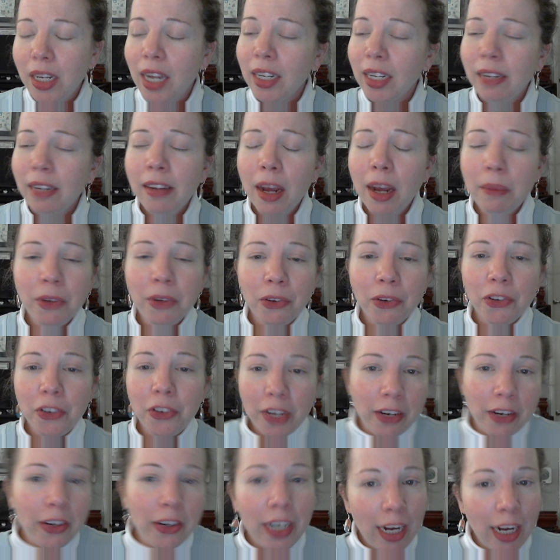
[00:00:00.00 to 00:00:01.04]
Anytime you're
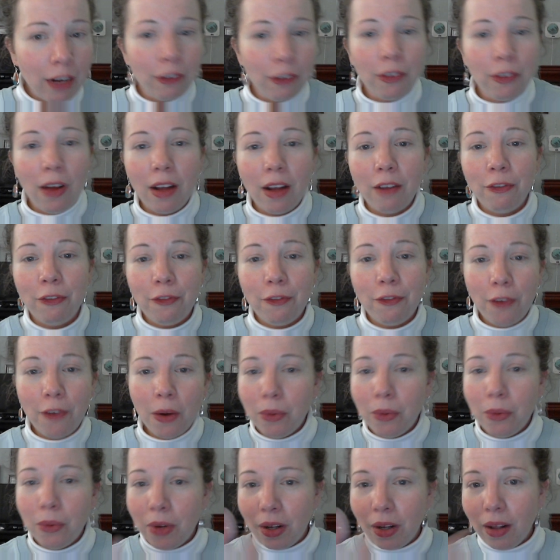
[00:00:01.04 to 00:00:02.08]
staring at a
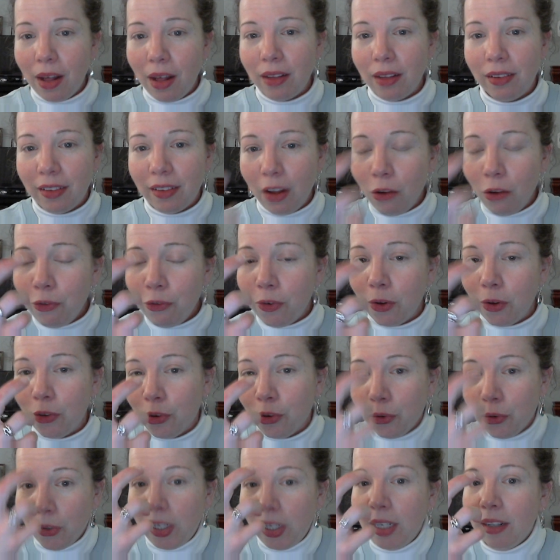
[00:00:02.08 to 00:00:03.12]
phone, a cell phone
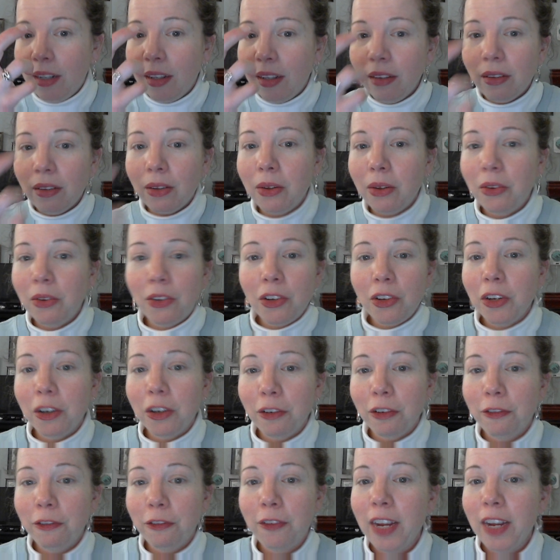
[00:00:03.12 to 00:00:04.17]
screen this close to
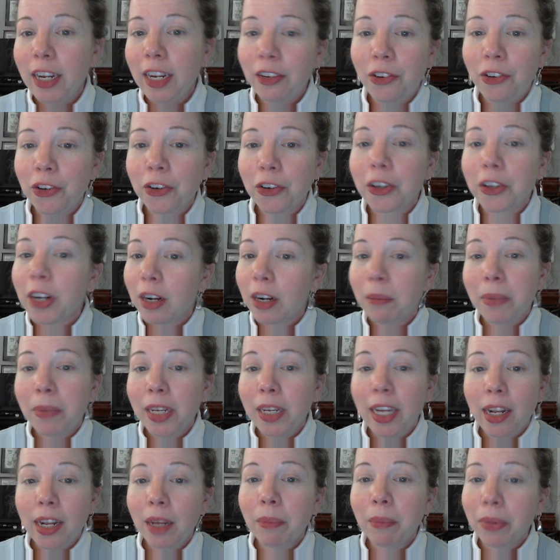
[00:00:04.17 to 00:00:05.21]
your face, you're going to be
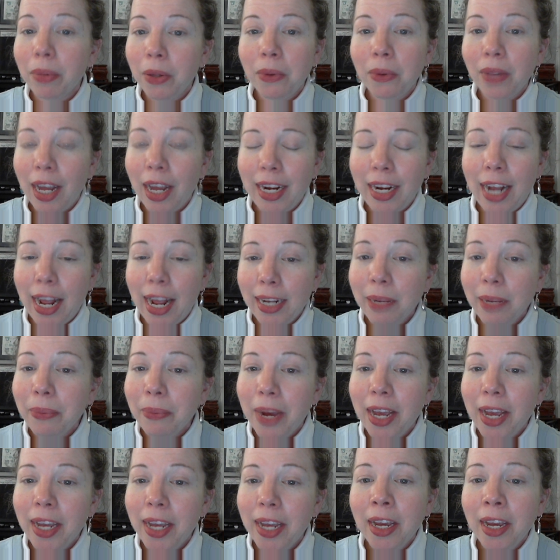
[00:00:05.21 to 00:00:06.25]
getting blue light
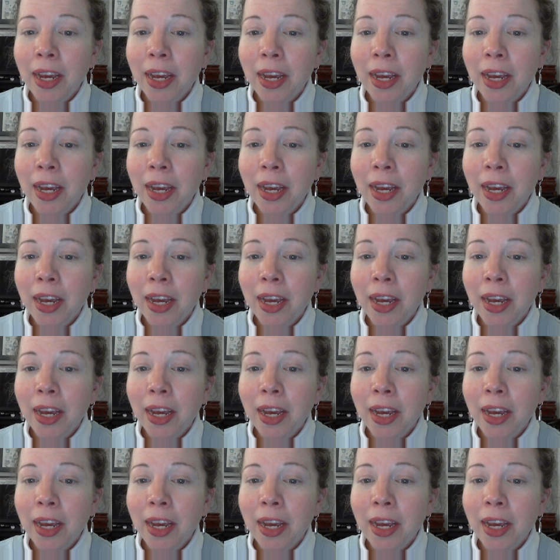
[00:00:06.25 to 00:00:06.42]
anyway.